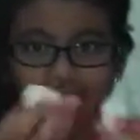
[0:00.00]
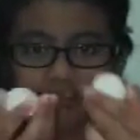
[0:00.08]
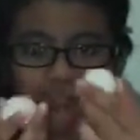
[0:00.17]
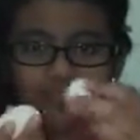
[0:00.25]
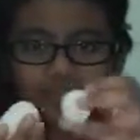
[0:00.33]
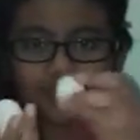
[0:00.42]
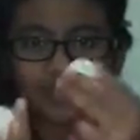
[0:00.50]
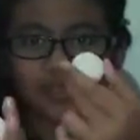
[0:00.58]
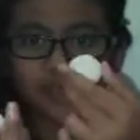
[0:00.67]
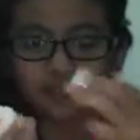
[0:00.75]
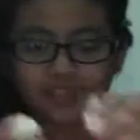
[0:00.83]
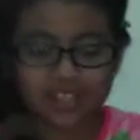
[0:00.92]
here, the
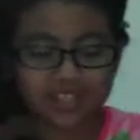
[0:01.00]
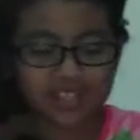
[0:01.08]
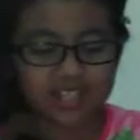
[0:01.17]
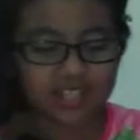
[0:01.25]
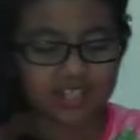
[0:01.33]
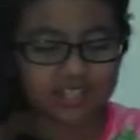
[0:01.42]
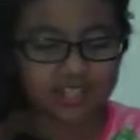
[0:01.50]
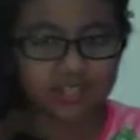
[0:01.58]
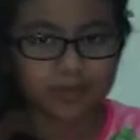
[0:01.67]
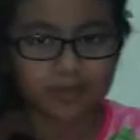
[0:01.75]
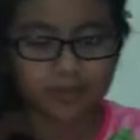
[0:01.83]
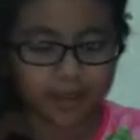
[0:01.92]
feet, the
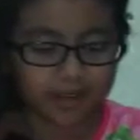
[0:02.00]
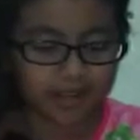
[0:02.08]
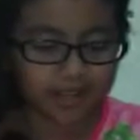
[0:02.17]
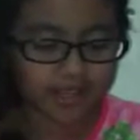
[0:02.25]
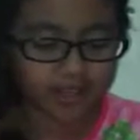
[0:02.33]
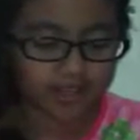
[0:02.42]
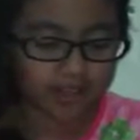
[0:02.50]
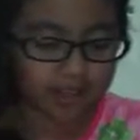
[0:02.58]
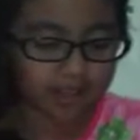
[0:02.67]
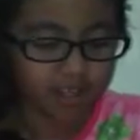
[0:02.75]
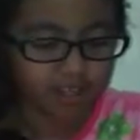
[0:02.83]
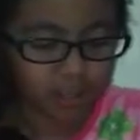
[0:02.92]
body, the
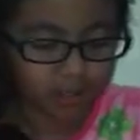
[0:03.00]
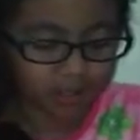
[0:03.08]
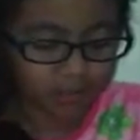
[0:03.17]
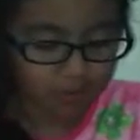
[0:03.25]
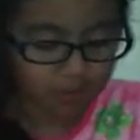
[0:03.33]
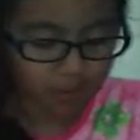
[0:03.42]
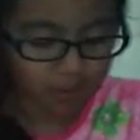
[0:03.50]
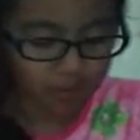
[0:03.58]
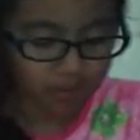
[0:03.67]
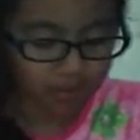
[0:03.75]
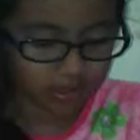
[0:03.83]
cutie mark,